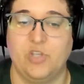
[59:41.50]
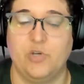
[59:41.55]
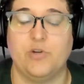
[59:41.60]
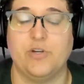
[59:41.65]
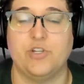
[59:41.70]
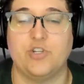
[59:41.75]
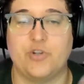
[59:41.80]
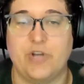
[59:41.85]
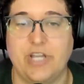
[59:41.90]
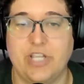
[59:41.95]
you
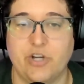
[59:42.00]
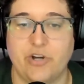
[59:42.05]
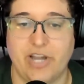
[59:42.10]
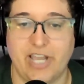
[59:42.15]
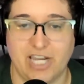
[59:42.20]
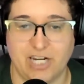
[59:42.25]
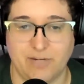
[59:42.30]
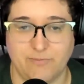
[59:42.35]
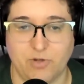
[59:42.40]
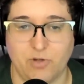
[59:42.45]
can train your
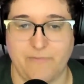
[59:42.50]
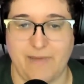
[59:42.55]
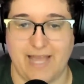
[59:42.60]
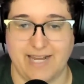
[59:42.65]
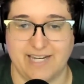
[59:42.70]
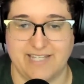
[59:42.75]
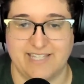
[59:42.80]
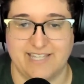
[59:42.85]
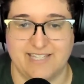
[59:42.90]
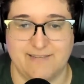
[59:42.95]
animal
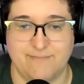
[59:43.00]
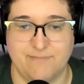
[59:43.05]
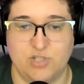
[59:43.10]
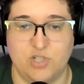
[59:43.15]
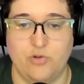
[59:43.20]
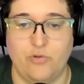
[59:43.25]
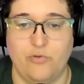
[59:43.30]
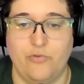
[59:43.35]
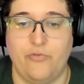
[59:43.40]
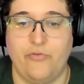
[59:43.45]
magnetism
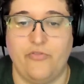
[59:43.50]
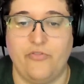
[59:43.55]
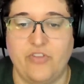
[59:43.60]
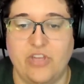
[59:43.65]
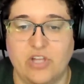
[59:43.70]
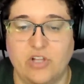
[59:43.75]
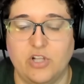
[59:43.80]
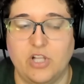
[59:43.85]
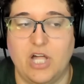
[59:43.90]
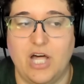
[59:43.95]
to
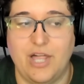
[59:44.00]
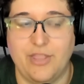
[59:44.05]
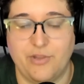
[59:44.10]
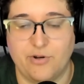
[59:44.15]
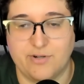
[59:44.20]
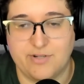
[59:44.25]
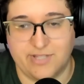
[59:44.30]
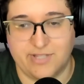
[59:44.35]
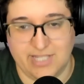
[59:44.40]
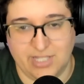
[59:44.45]
feel
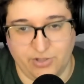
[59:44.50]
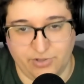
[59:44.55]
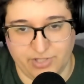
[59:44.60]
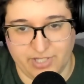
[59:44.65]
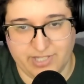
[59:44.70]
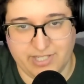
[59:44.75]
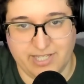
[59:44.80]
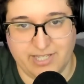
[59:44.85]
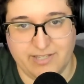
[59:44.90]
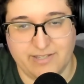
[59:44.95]
others'
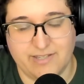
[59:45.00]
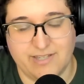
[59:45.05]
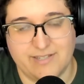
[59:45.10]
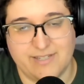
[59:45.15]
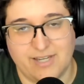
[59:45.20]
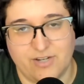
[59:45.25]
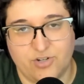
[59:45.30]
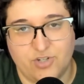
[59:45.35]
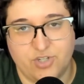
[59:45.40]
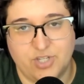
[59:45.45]
illnesses,
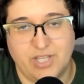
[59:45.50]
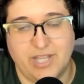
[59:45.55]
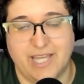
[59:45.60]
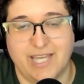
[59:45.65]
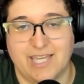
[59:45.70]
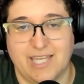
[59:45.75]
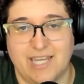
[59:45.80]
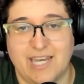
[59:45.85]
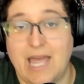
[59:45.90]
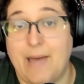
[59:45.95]
essentially
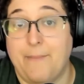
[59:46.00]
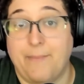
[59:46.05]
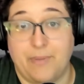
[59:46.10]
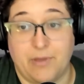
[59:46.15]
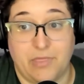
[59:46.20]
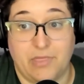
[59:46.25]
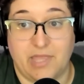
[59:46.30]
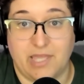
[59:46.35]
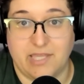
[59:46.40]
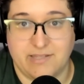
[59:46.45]
like an
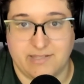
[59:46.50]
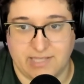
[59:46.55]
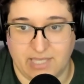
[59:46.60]
empathy